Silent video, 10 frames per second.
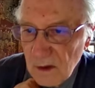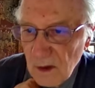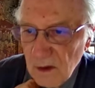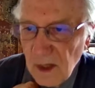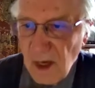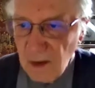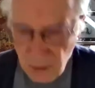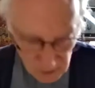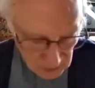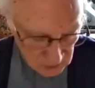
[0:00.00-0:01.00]
Okay, I don't
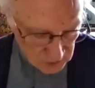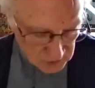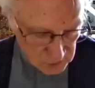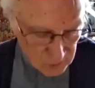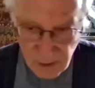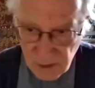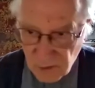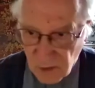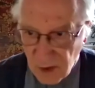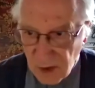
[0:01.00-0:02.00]
need this one,
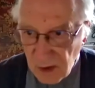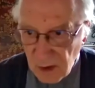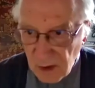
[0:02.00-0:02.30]
really.